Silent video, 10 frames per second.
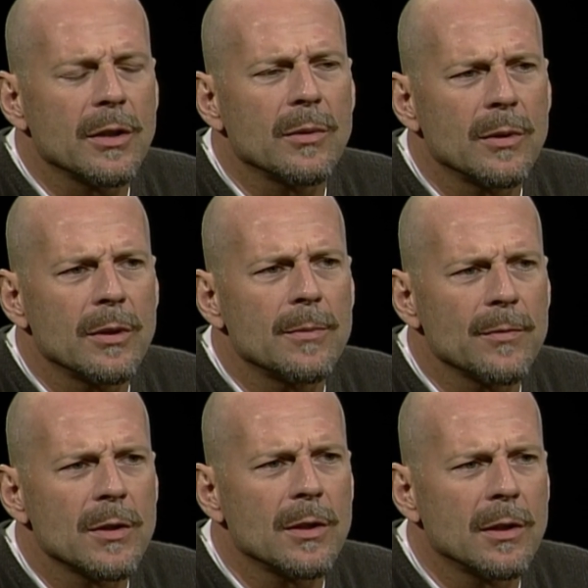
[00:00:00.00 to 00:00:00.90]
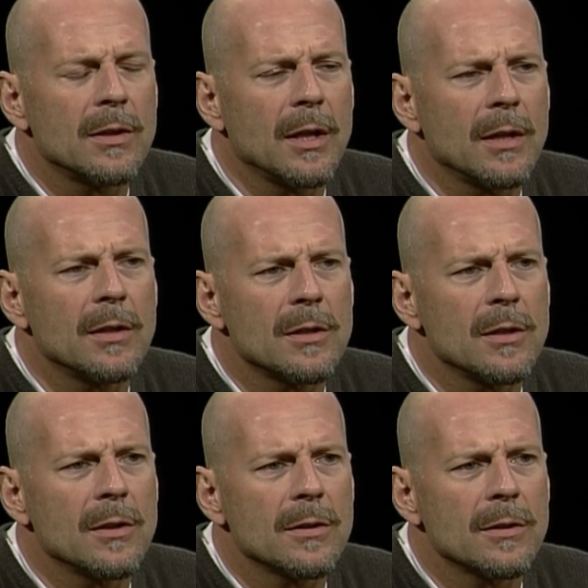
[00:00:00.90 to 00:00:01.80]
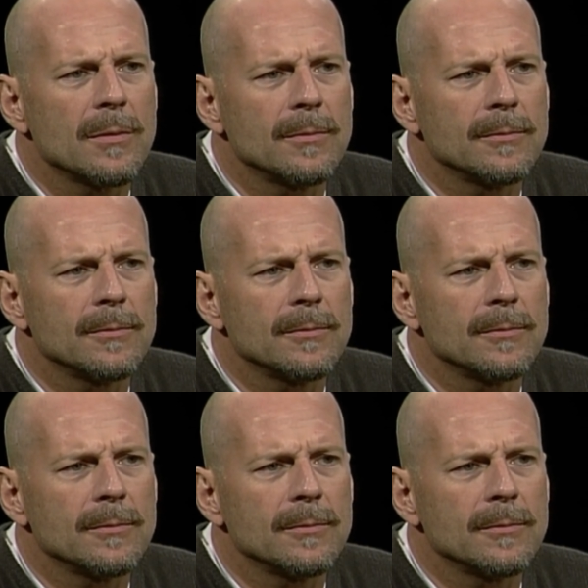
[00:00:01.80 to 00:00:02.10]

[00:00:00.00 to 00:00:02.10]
I really started taking it seriously.